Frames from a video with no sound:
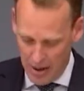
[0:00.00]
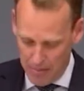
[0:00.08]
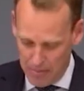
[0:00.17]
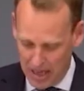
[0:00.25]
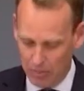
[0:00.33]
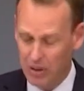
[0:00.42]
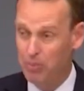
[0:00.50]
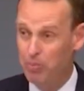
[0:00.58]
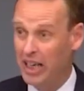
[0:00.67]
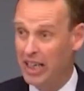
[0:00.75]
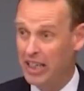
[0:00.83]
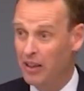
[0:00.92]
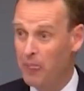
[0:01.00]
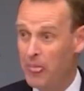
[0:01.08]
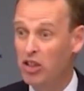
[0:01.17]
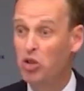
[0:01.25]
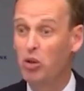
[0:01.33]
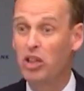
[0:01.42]
better prepared
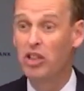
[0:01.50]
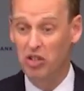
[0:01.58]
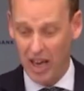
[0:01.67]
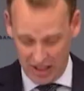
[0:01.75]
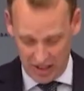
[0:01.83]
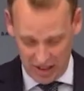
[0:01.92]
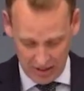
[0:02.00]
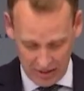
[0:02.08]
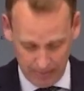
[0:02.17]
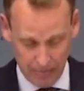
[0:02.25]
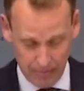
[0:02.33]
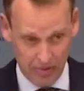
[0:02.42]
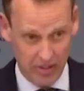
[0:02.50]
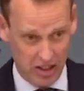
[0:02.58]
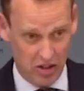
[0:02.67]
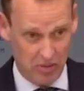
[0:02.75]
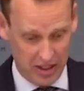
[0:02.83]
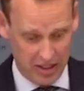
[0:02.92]
to address
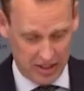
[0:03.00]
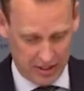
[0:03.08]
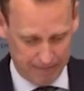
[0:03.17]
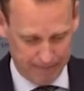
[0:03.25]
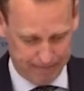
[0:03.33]
this risk